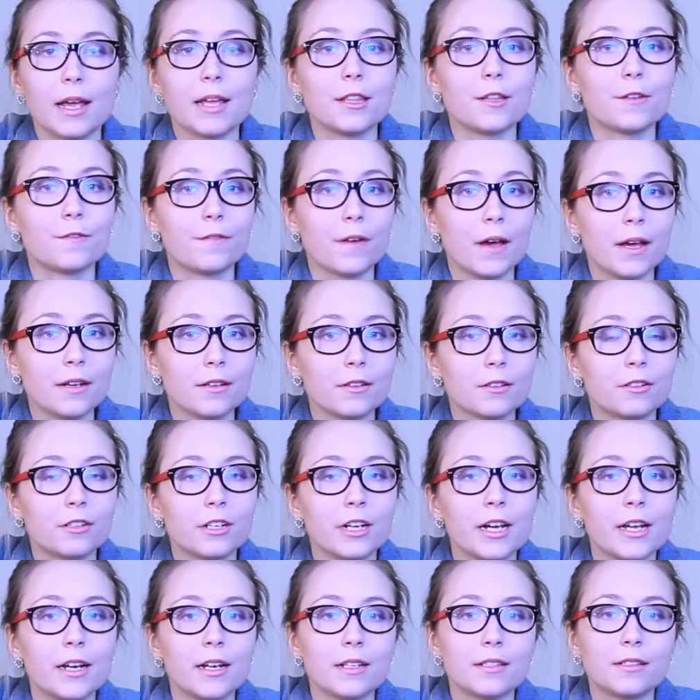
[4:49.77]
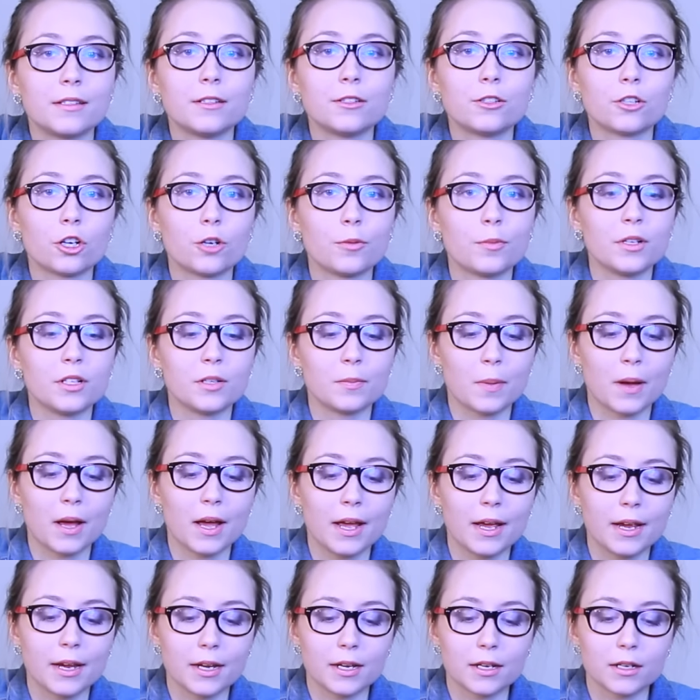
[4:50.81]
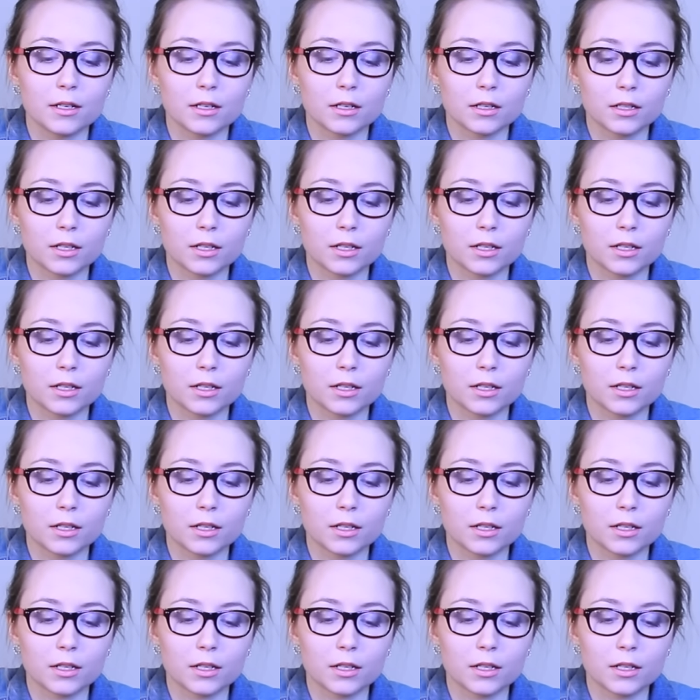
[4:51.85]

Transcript: And the final grade is determined by